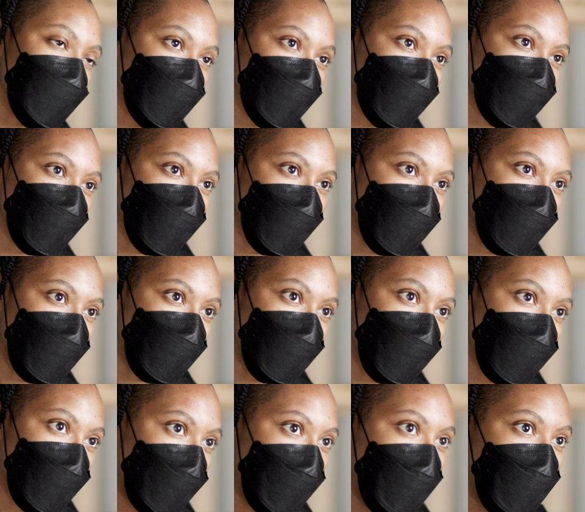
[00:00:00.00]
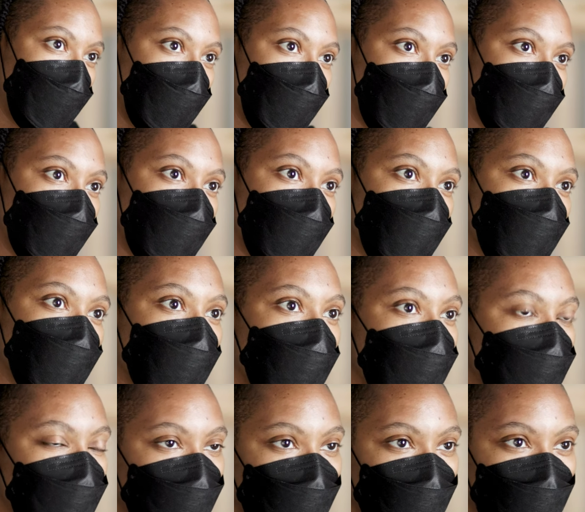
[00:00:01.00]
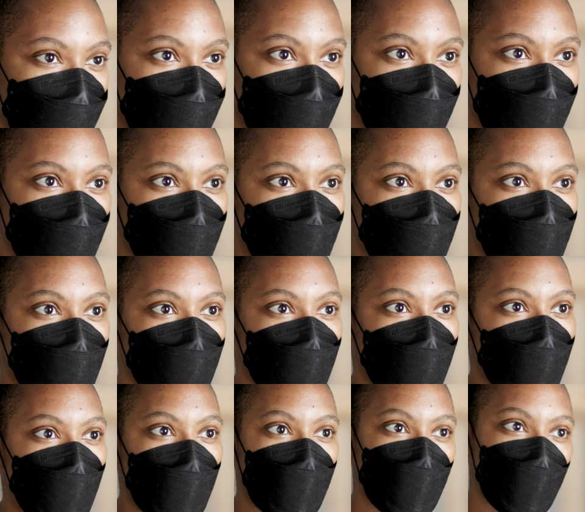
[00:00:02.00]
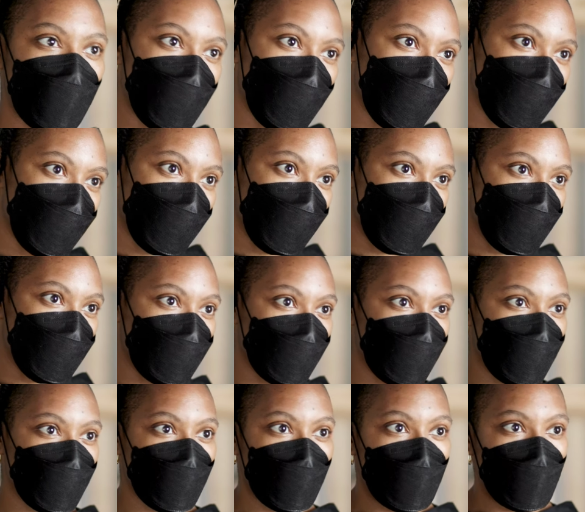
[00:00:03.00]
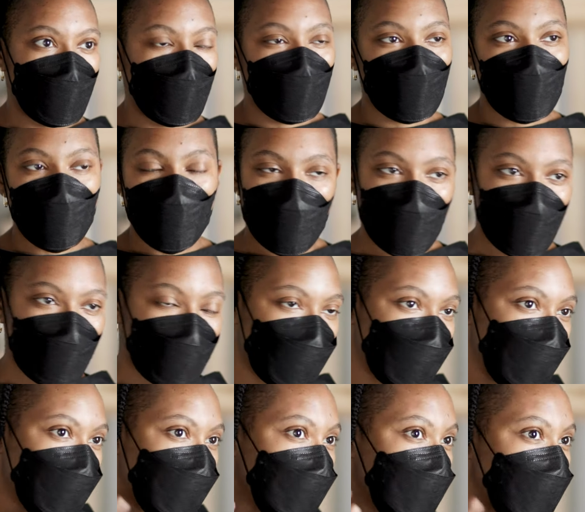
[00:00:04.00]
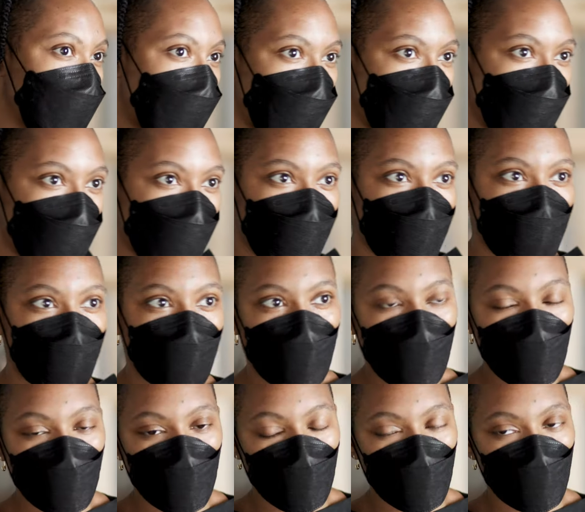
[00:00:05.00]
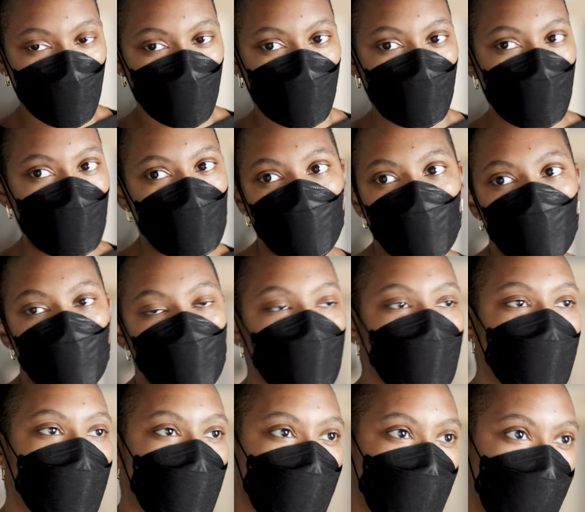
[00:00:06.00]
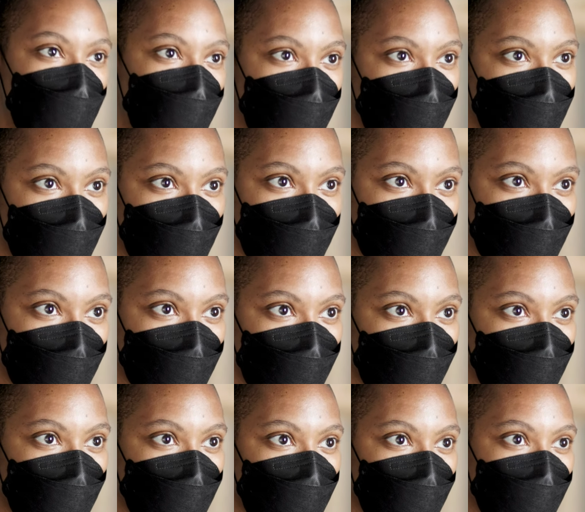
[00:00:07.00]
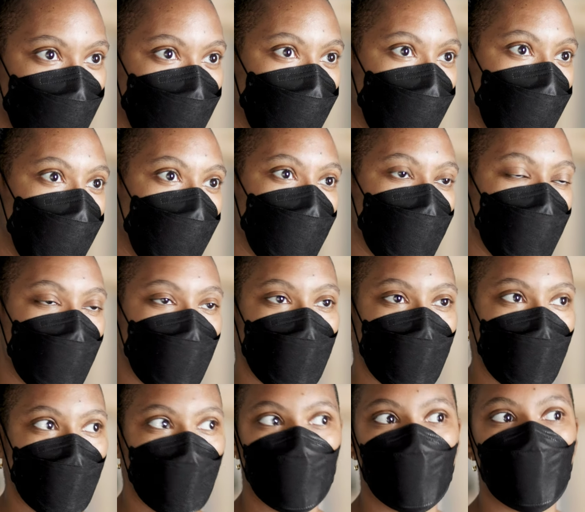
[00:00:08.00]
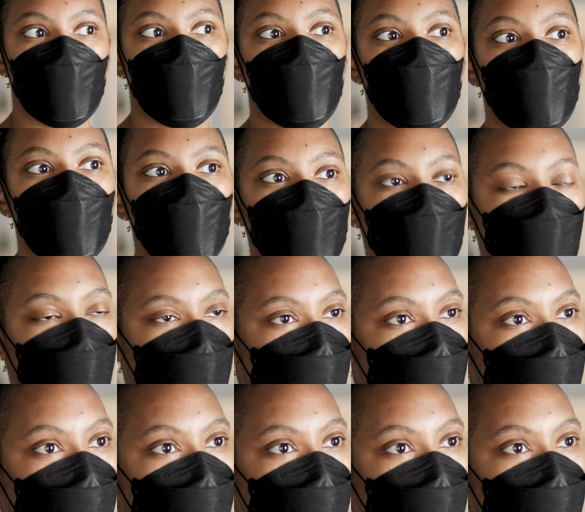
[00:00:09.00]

from the processes, the materials, the methods, the time, the labor, the people whose expertise goes into producing